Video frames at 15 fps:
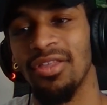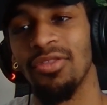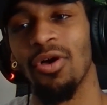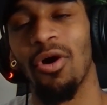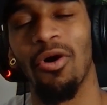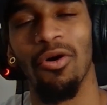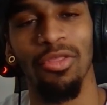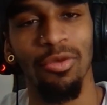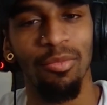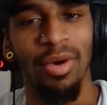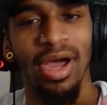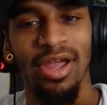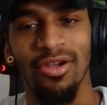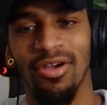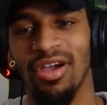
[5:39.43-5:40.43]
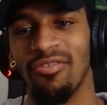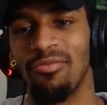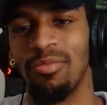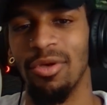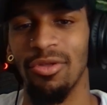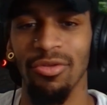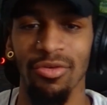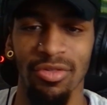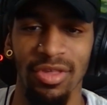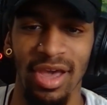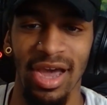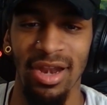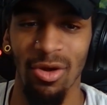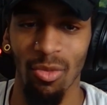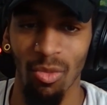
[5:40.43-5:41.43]
all the Minecraft builders
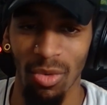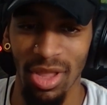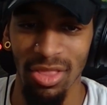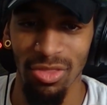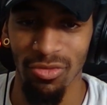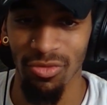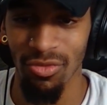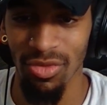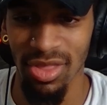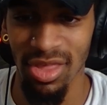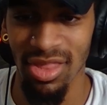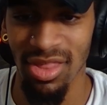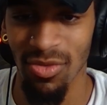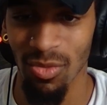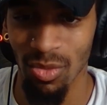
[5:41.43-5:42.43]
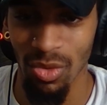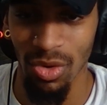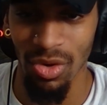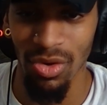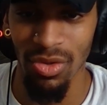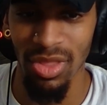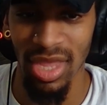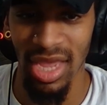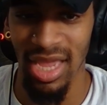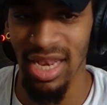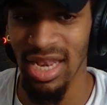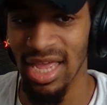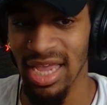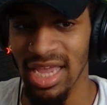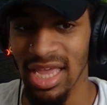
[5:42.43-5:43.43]
kind of went through this world and
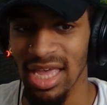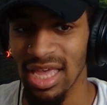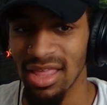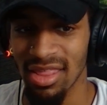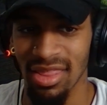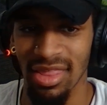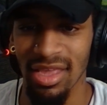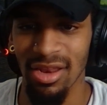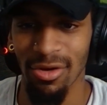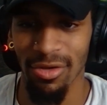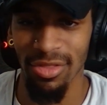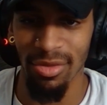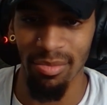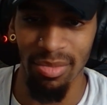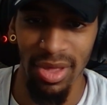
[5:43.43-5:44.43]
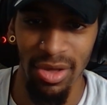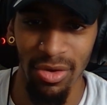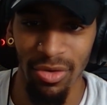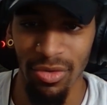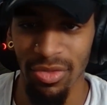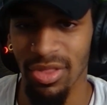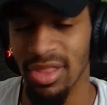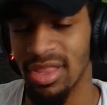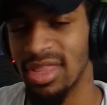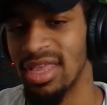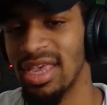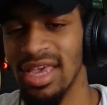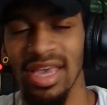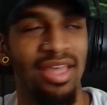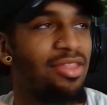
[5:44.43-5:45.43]
like seen all the builds and
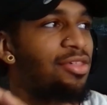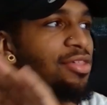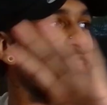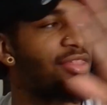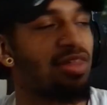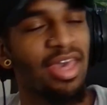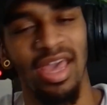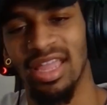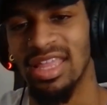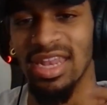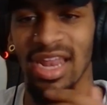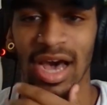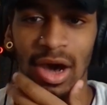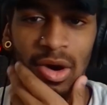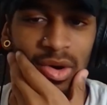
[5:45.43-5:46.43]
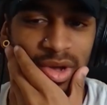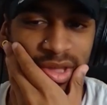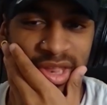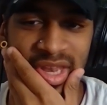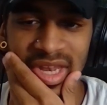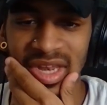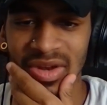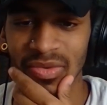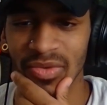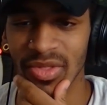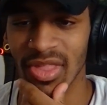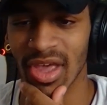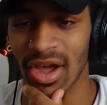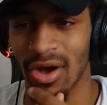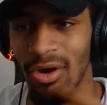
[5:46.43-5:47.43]
and just checked it out and it was
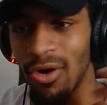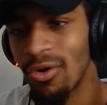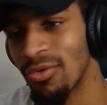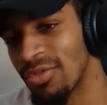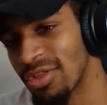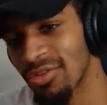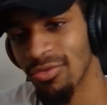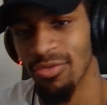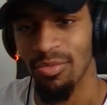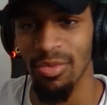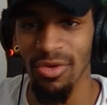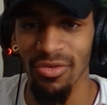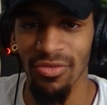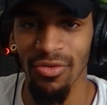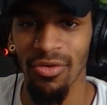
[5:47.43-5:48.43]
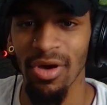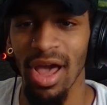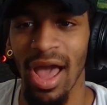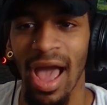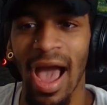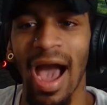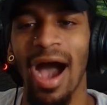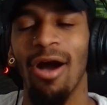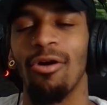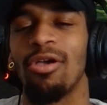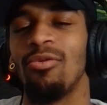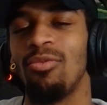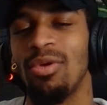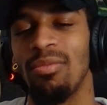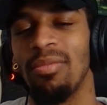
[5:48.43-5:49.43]
like, "Oh, this was beautiful. How
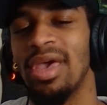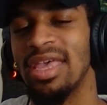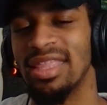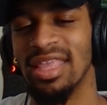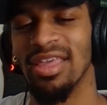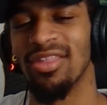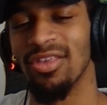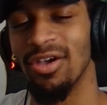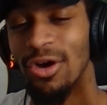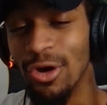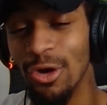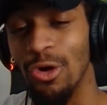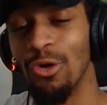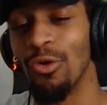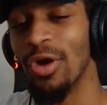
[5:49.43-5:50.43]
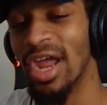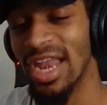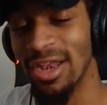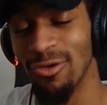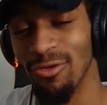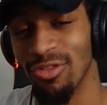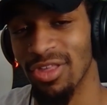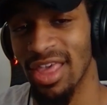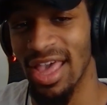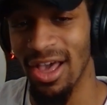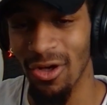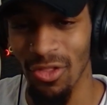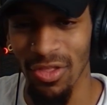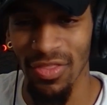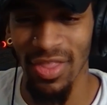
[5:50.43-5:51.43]
can we make this grander
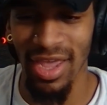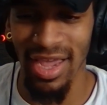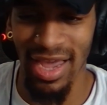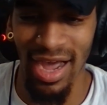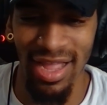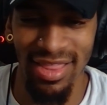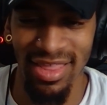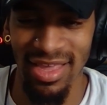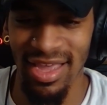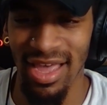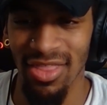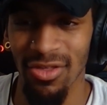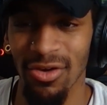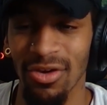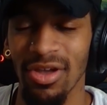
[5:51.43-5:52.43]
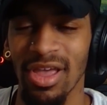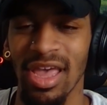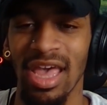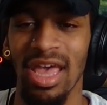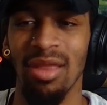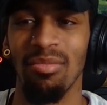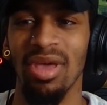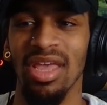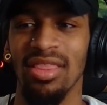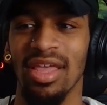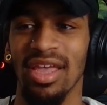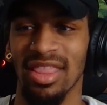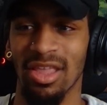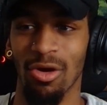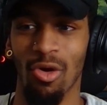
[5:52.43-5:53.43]
scale?" And like got together and made
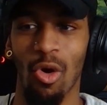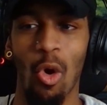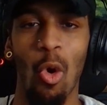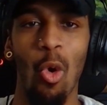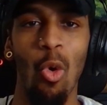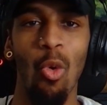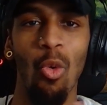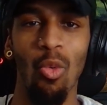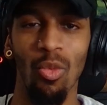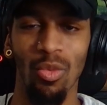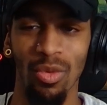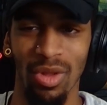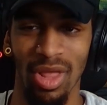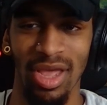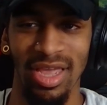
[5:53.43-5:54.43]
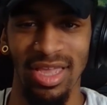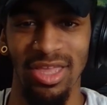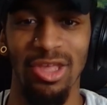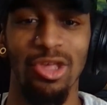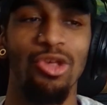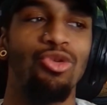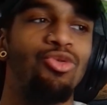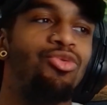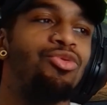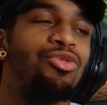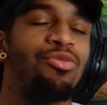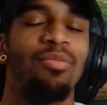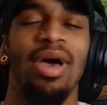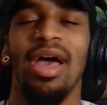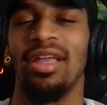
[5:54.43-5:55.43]
like their own like huge
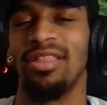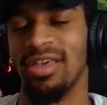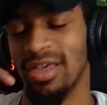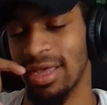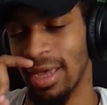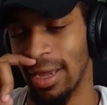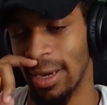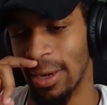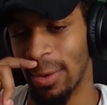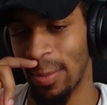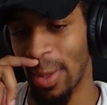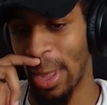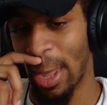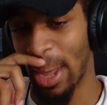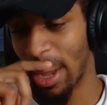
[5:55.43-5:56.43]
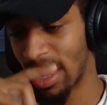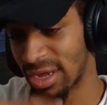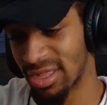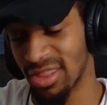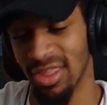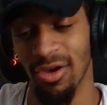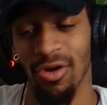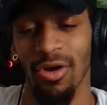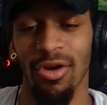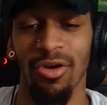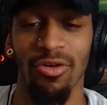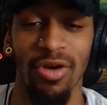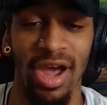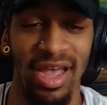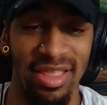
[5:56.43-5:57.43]
magic kingdom because there are
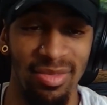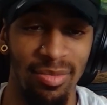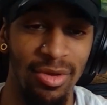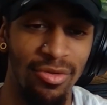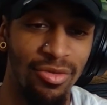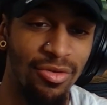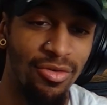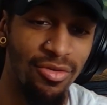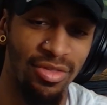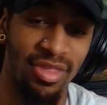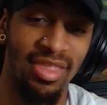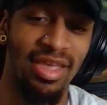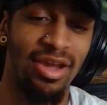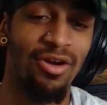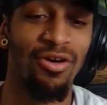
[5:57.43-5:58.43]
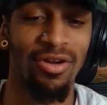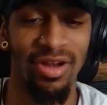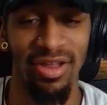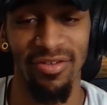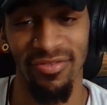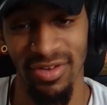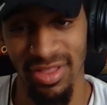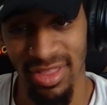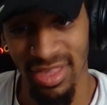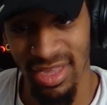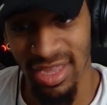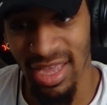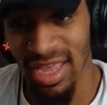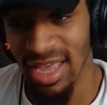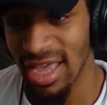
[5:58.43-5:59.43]
cracked builders. There are definitely.
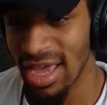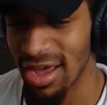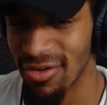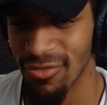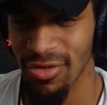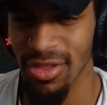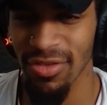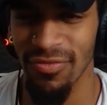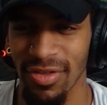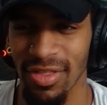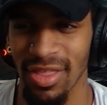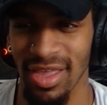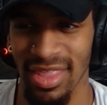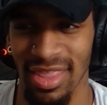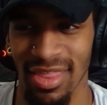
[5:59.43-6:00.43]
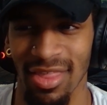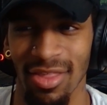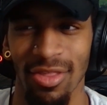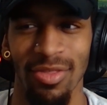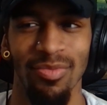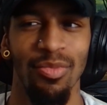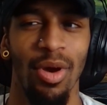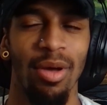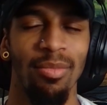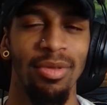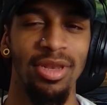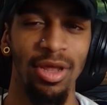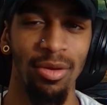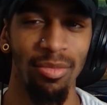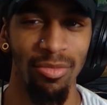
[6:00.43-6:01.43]
And I really like this is probably
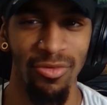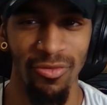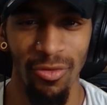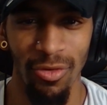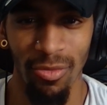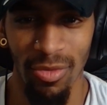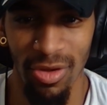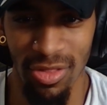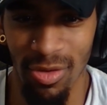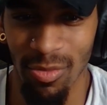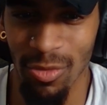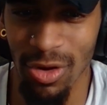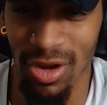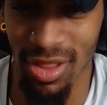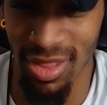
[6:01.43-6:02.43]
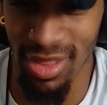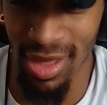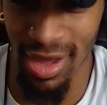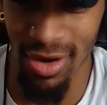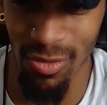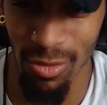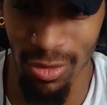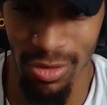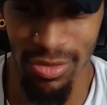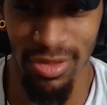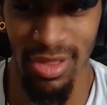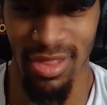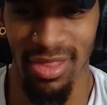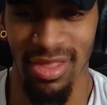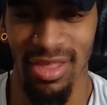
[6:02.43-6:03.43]
done before, where someone designed Walt
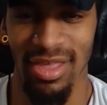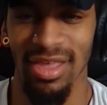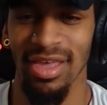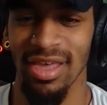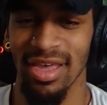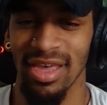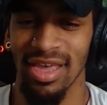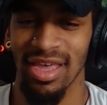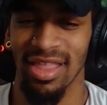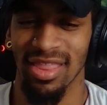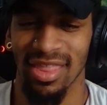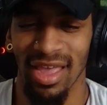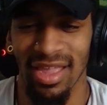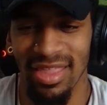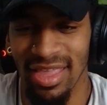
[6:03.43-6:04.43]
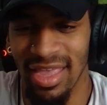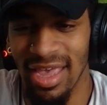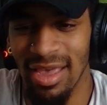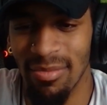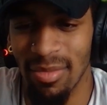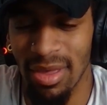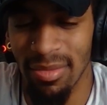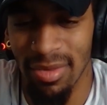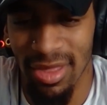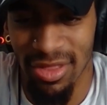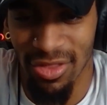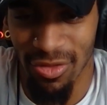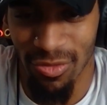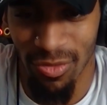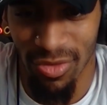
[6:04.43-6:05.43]
Disney inside the game. Maybe it
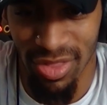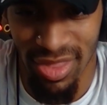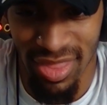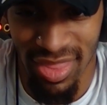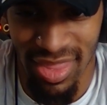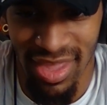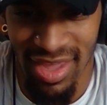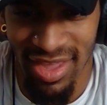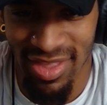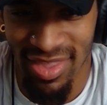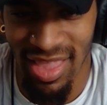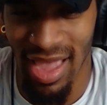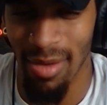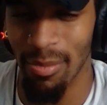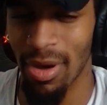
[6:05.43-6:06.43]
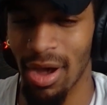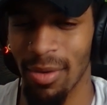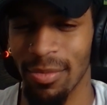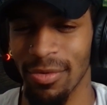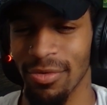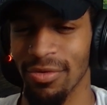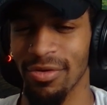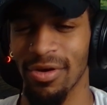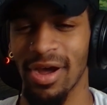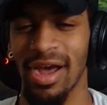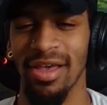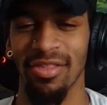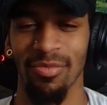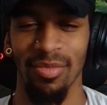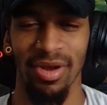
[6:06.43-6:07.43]
just wasn't like that
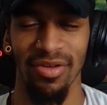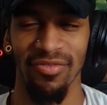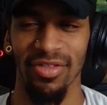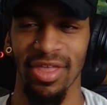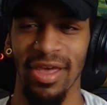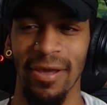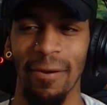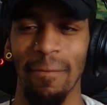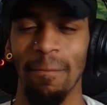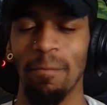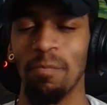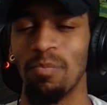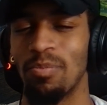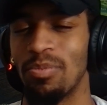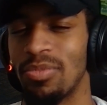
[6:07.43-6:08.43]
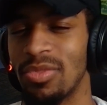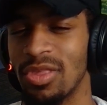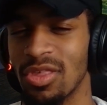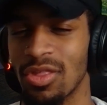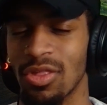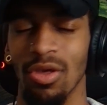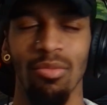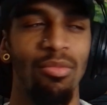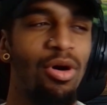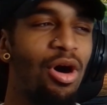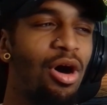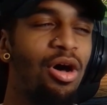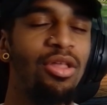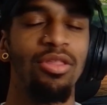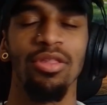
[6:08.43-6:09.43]
popularized, but I feel like some
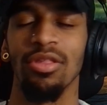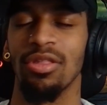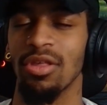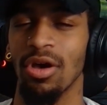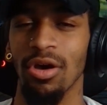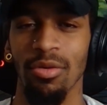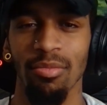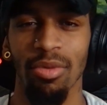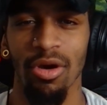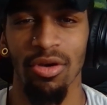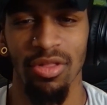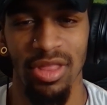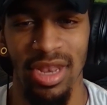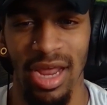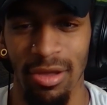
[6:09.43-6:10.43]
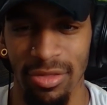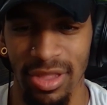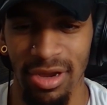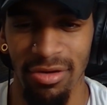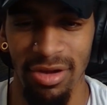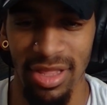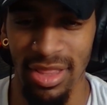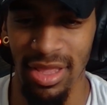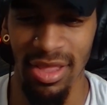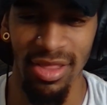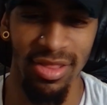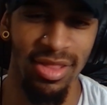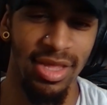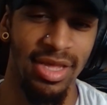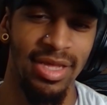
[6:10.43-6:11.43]
unsung person out there did
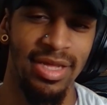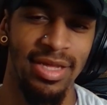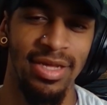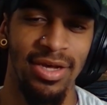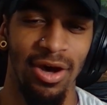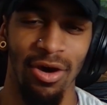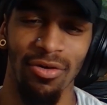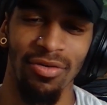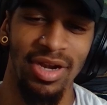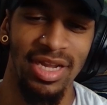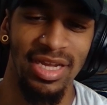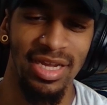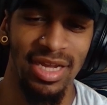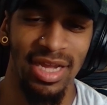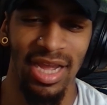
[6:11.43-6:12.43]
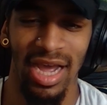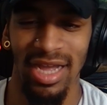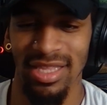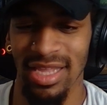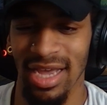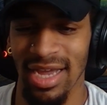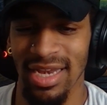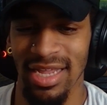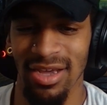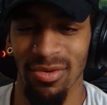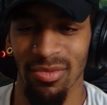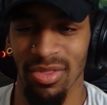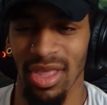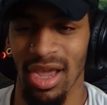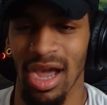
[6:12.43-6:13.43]
this already, got the idea, and
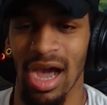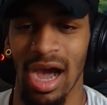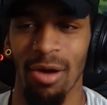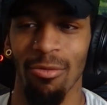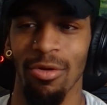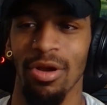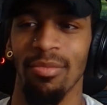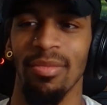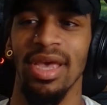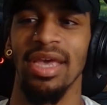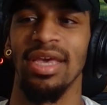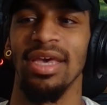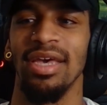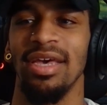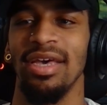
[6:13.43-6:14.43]
was like, I want to make